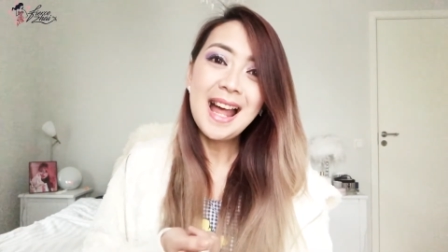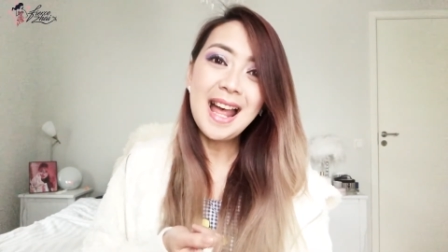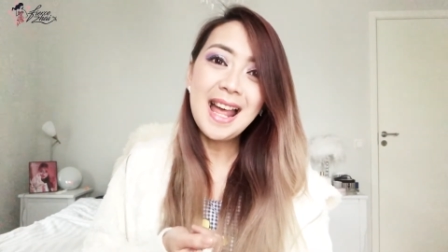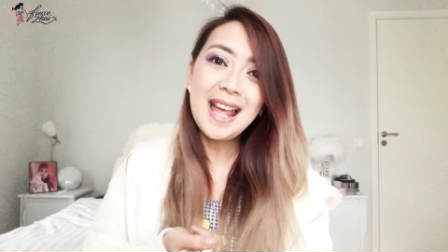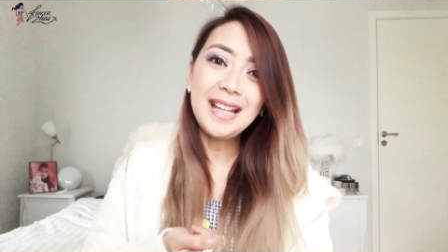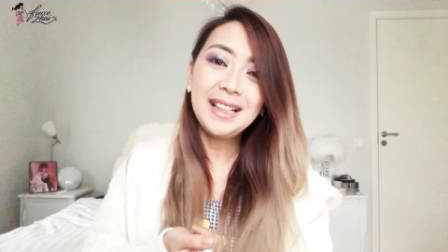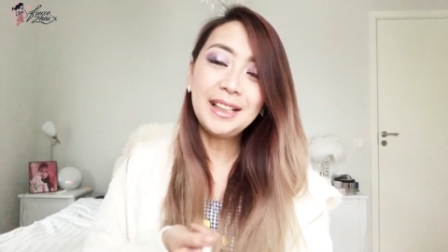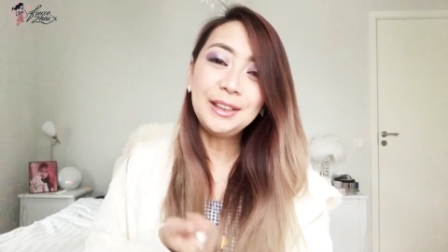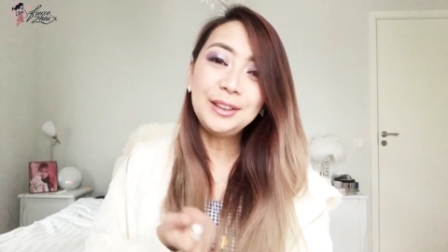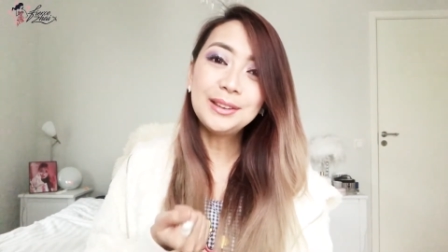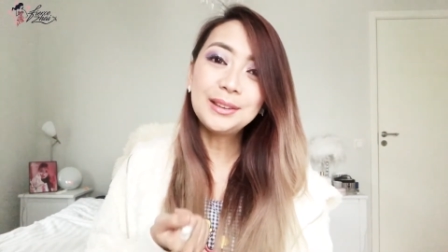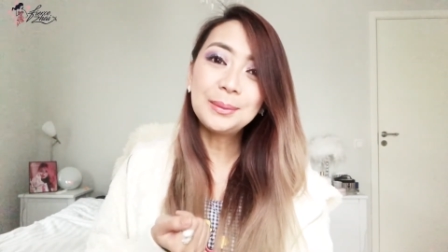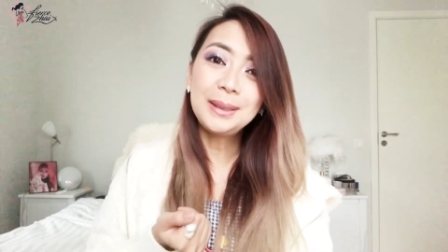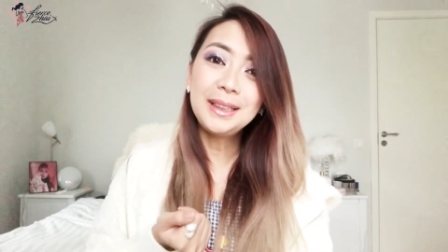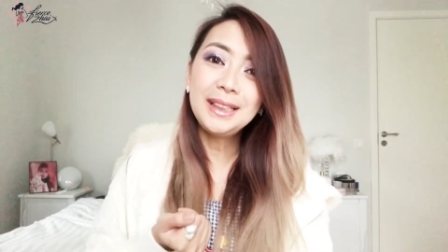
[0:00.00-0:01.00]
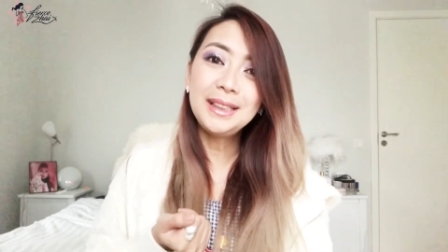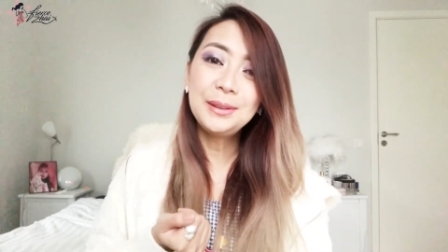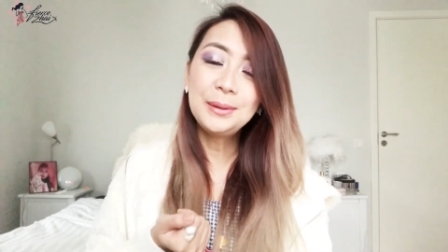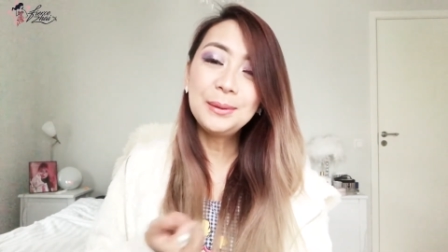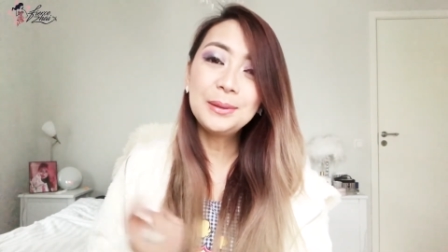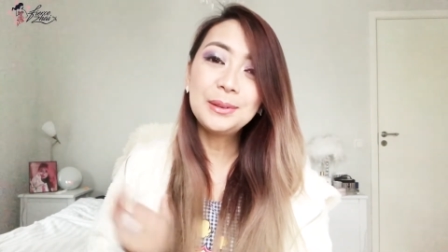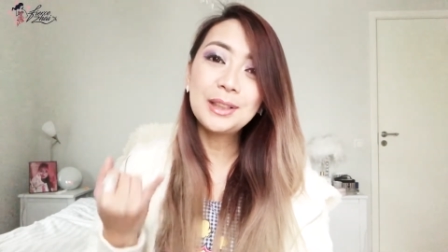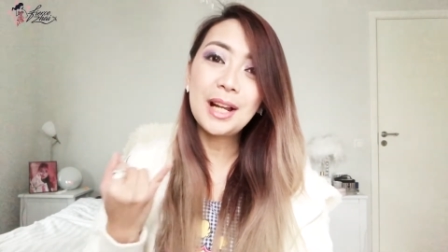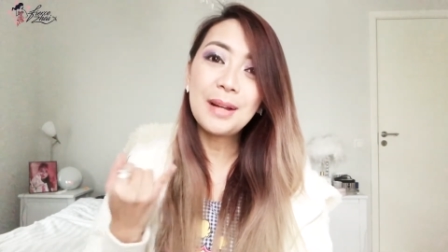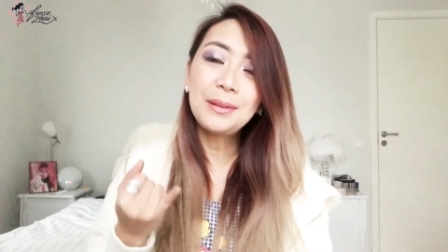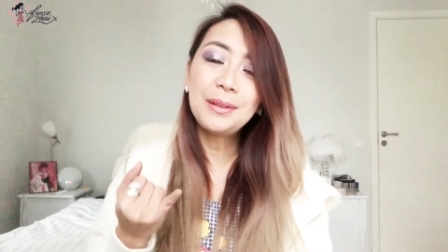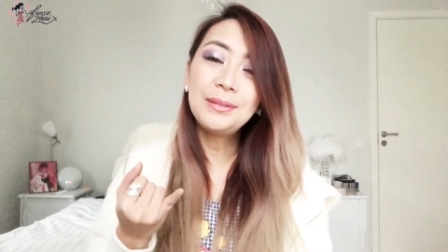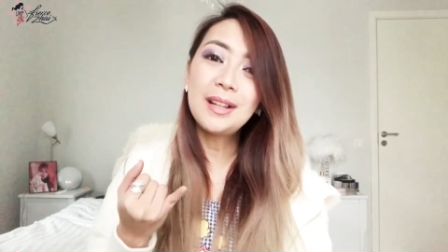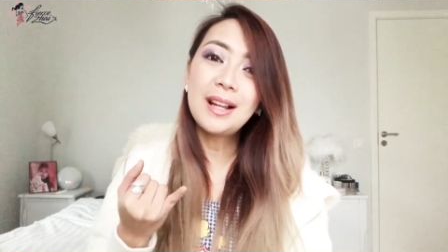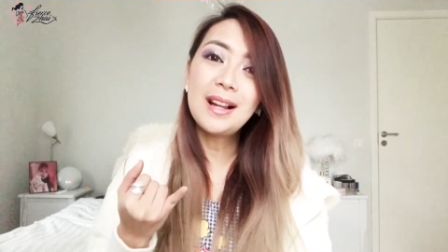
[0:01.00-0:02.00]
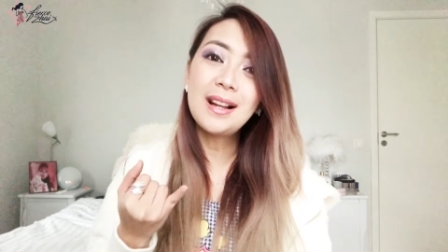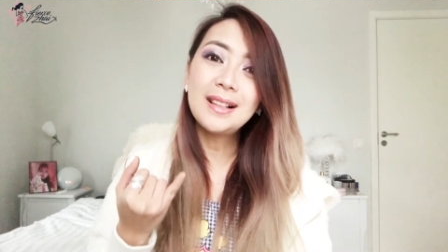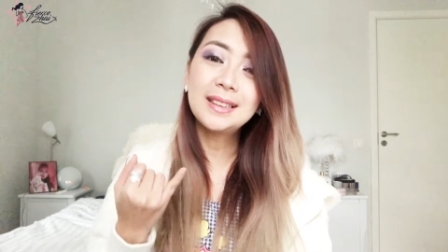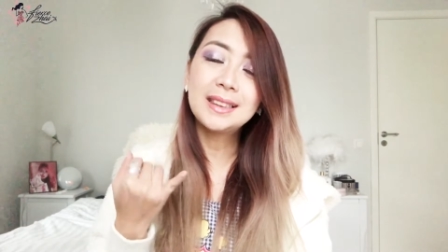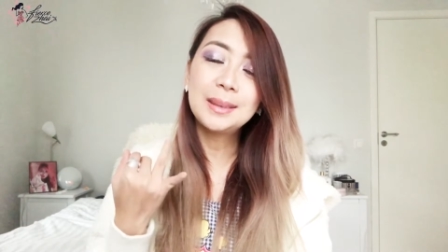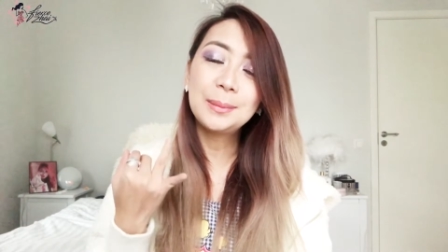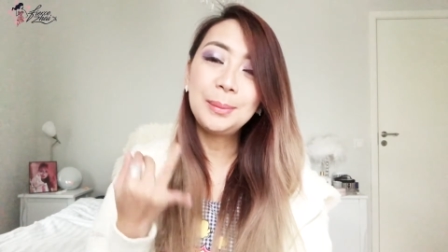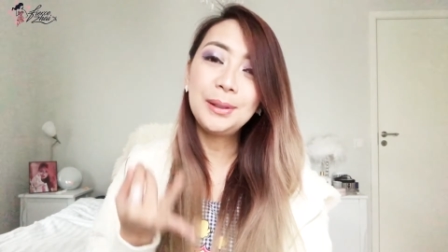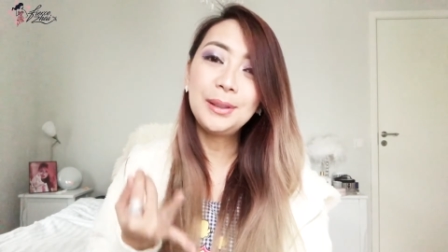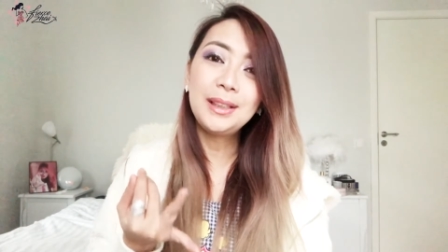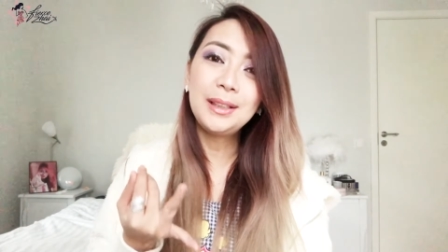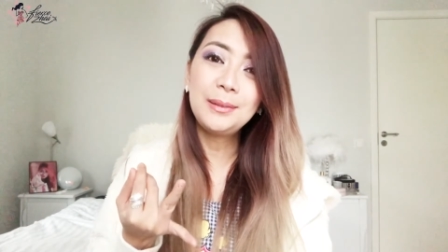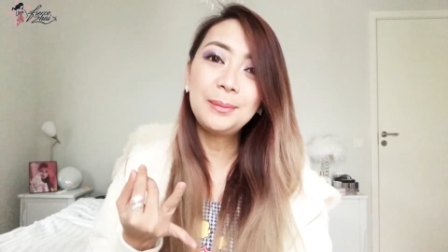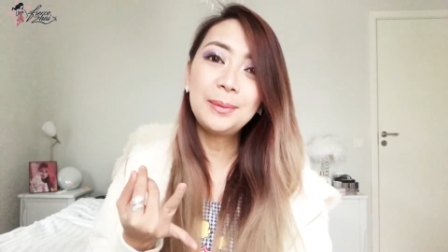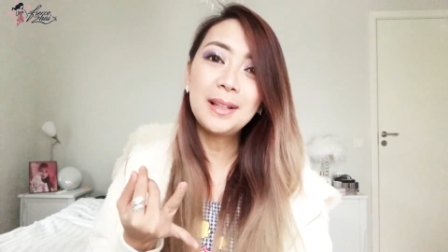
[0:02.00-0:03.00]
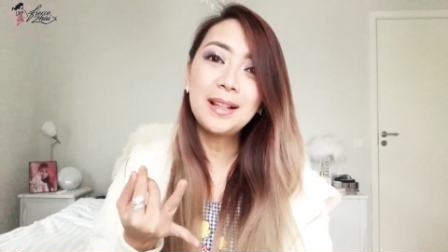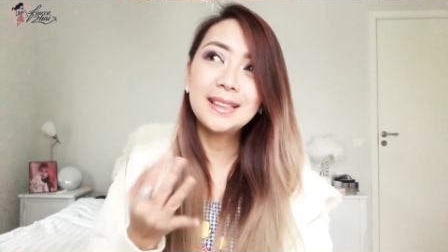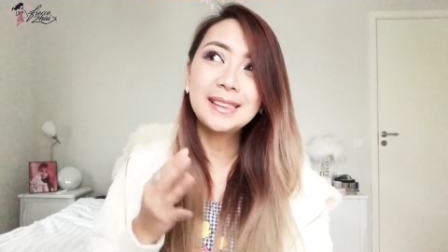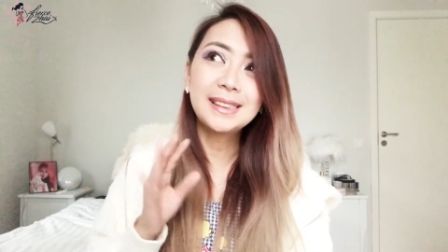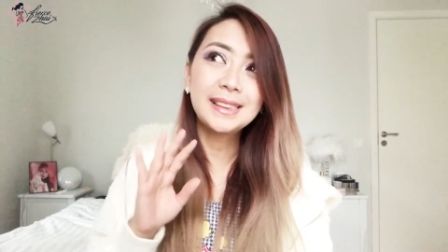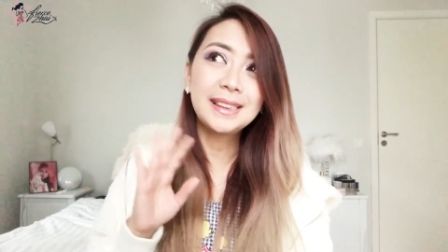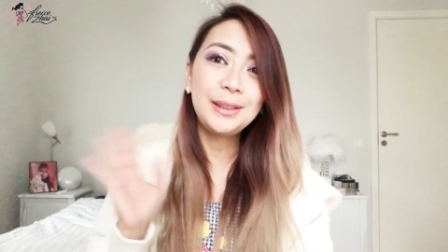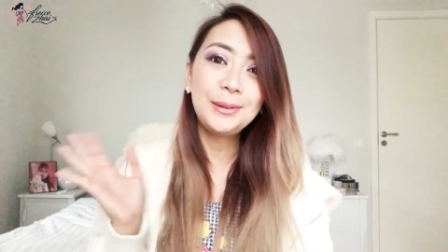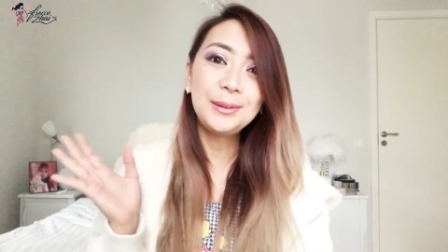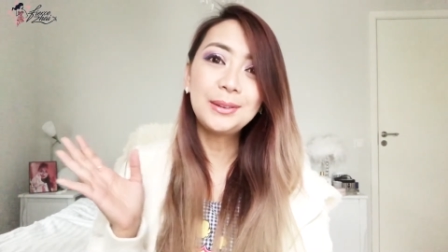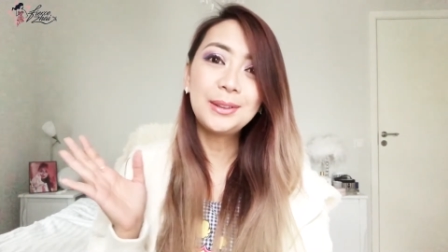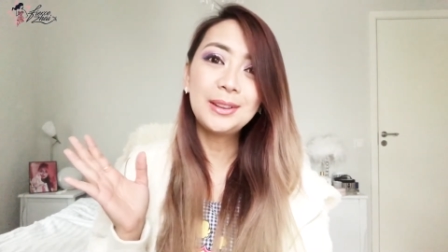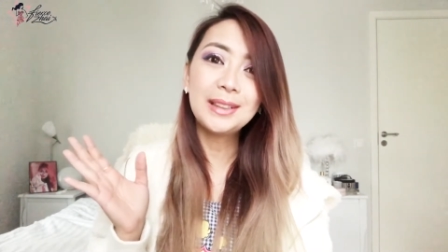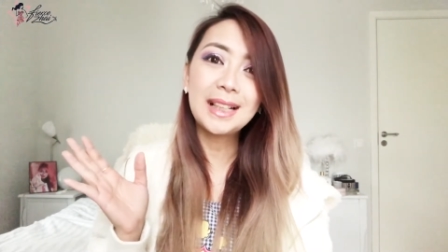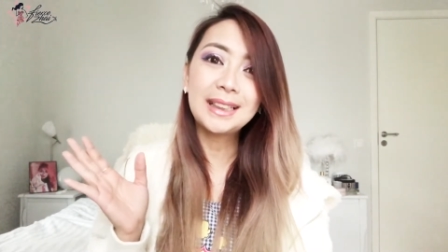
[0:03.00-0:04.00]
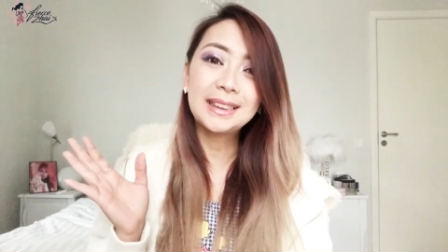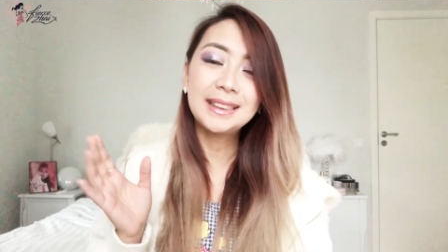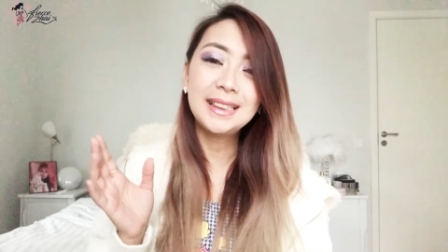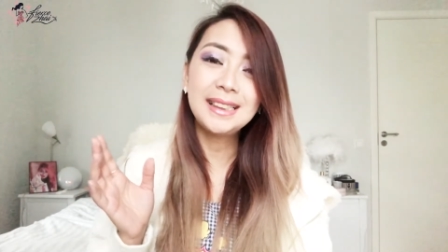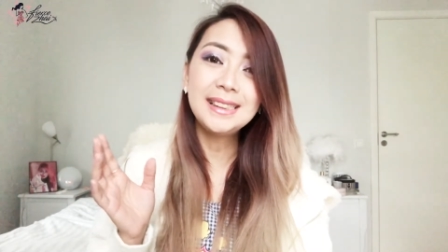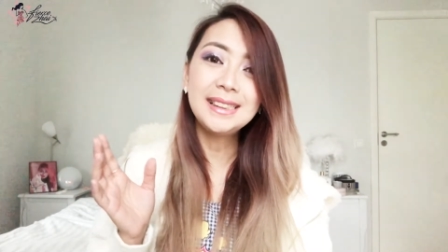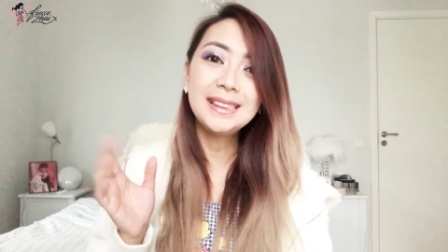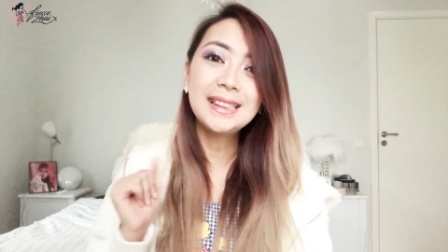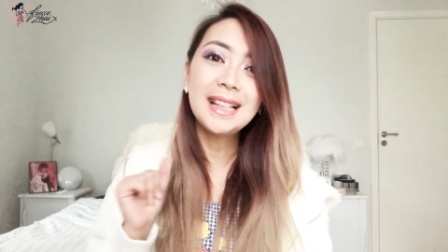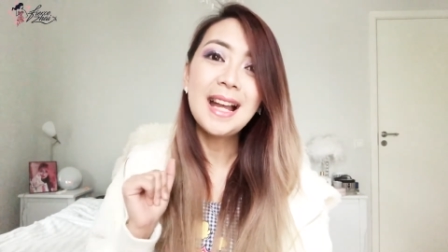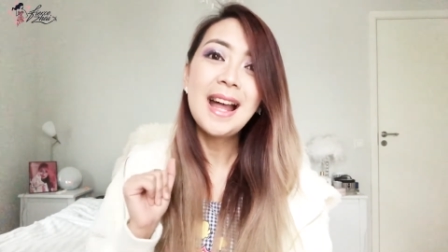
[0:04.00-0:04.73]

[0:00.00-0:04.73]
And I usually do travel vlogs, beauty vlogs, cute collections,